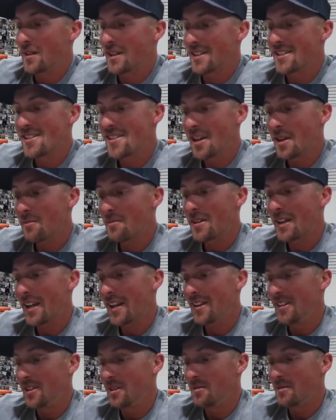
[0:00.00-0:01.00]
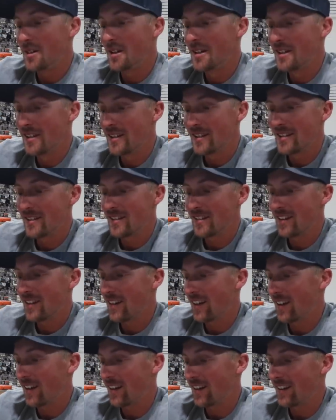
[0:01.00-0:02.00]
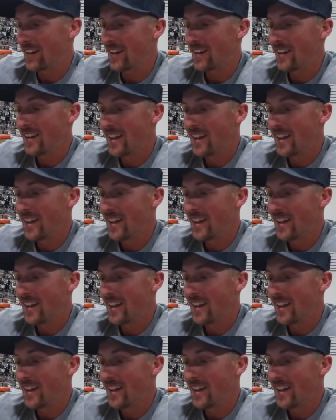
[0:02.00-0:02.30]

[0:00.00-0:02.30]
except Caleb uh,